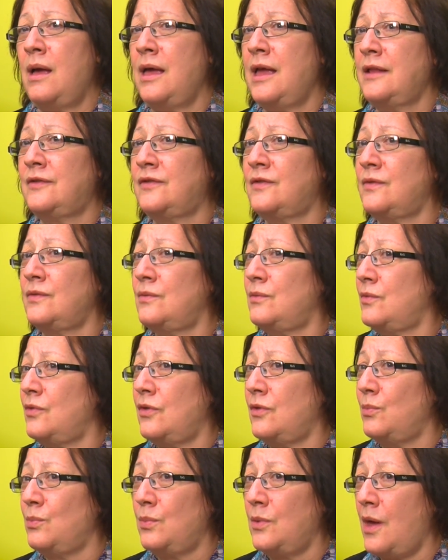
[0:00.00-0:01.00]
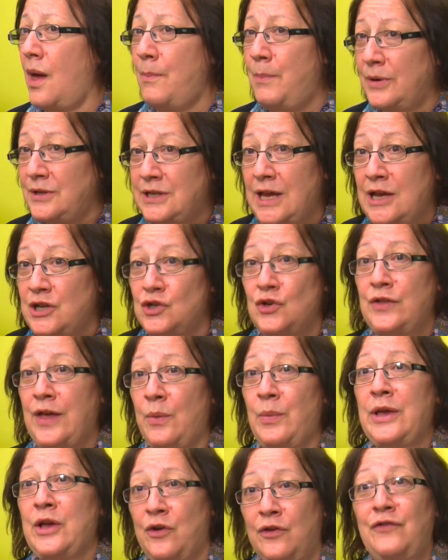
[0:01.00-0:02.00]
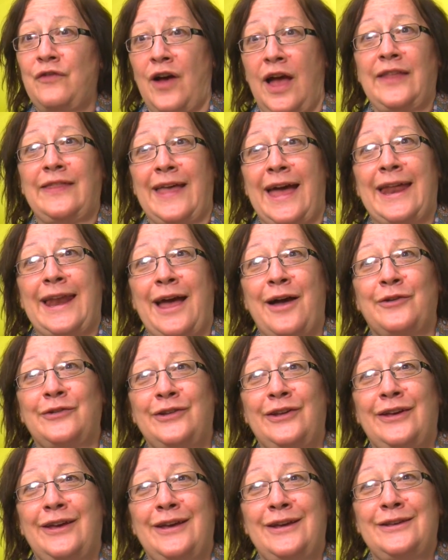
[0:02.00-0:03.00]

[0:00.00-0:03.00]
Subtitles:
It's a potential that we could find that out.